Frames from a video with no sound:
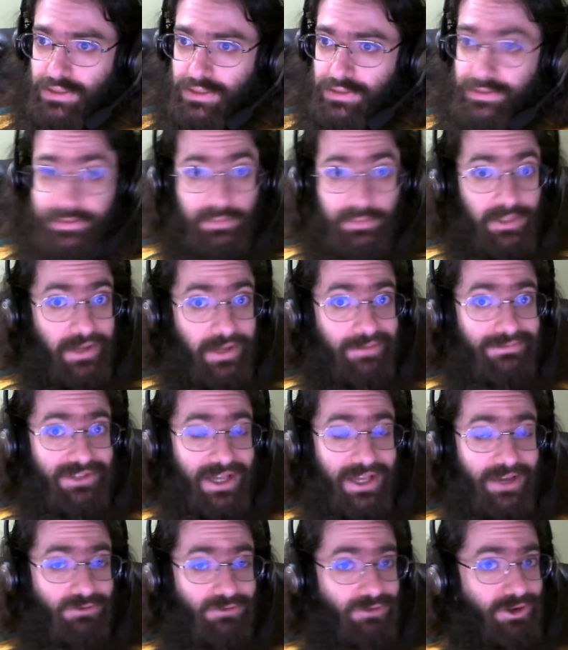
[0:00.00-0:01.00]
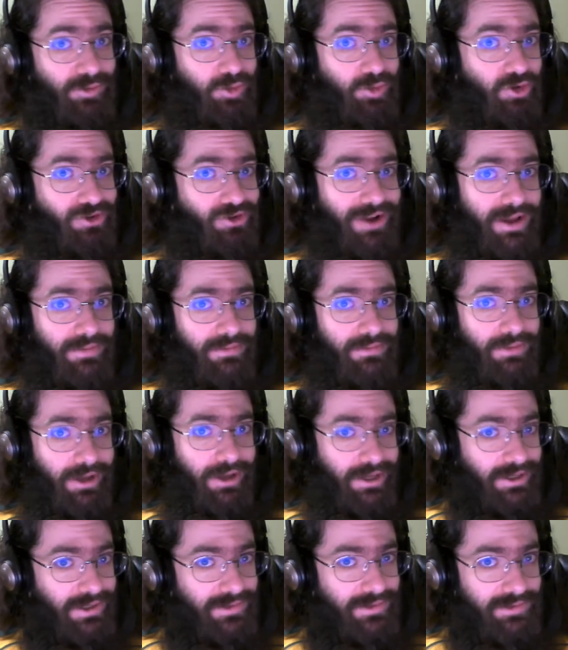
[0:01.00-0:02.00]
sometimes I run a program
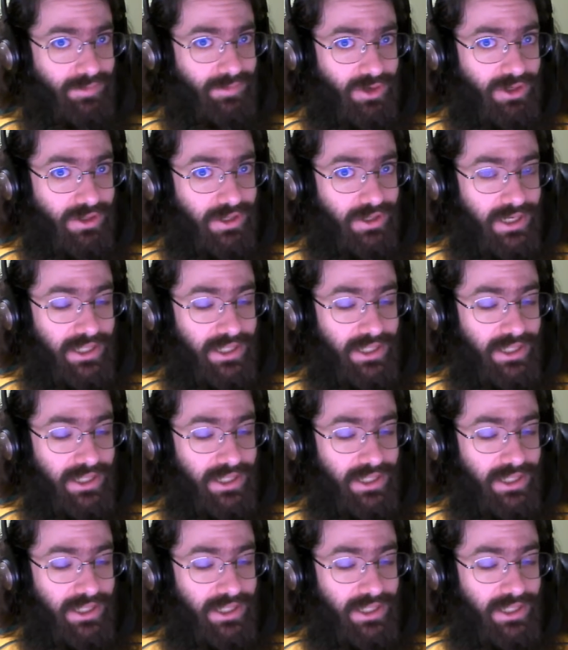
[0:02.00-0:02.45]
and it doesn't work,